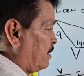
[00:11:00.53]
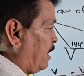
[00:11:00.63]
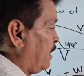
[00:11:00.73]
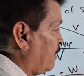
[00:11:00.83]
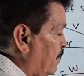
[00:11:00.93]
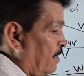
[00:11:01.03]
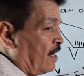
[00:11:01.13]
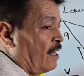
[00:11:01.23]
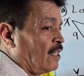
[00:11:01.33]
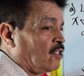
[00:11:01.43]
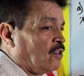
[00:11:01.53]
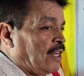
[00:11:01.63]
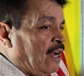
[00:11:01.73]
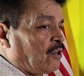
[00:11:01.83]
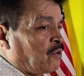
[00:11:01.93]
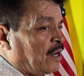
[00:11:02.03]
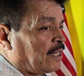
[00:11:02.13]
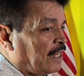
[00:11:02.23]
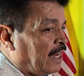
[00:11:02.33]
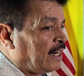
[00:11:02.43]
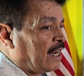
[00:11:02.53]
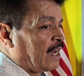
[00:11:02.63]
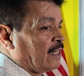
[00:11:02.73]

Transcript: Okay. So now you are there.